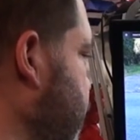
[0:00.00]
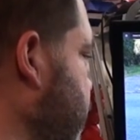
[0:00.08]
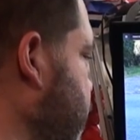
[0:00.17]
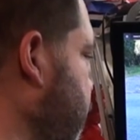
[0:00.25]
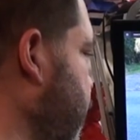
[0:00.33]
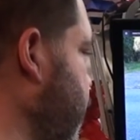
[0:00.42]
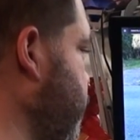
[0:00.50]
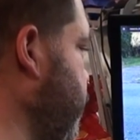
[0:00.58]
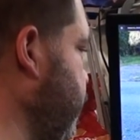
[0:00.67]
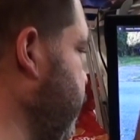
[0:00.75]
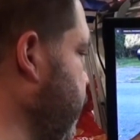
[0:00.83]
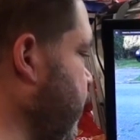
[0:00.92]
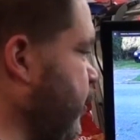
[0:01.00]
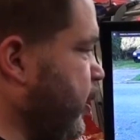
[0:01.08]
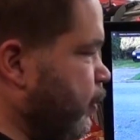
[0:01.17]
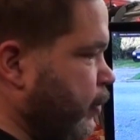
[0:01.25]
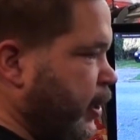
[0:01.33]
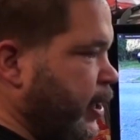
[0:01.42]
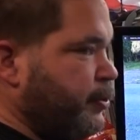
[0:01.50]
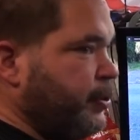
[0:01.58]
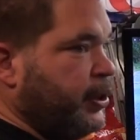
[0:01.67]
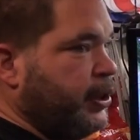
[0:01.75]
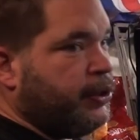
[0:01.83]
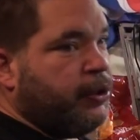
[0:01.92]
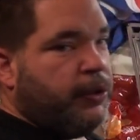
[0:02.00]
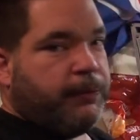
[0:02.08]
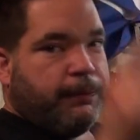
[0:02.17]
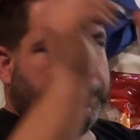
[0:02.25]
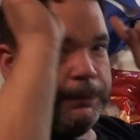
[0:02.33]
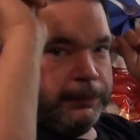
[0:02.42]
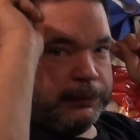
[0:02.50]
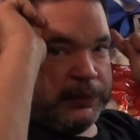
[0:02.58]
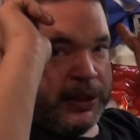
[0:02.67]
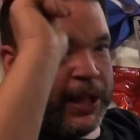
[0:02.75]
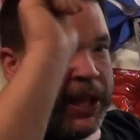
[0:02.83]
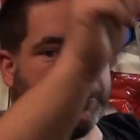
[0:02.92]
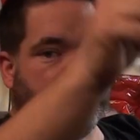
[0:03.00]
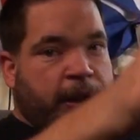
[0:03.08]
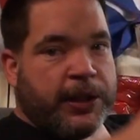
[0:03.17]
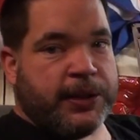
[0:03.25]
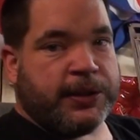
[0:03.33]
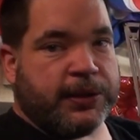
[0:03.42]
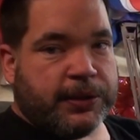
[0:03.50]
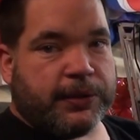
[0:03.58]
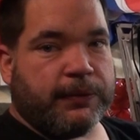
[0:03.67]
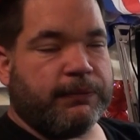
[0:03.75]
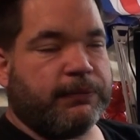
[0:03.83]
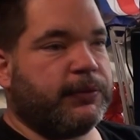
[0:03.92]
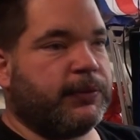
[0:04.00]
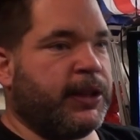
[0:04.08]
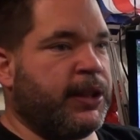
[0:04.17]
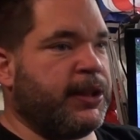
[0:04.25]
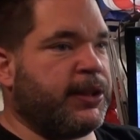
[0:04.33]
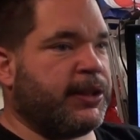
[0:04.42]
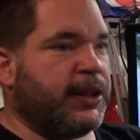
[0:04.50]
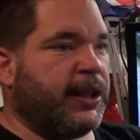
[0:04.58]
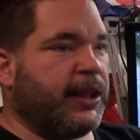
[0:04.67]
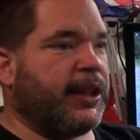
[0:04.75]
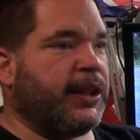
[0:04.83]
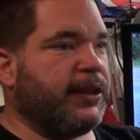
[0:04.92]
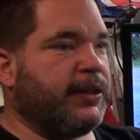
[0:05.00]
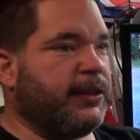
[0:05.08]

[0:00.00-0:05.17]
so yeah, naturally I did all the electrics. He's got downlighters in the ceiling.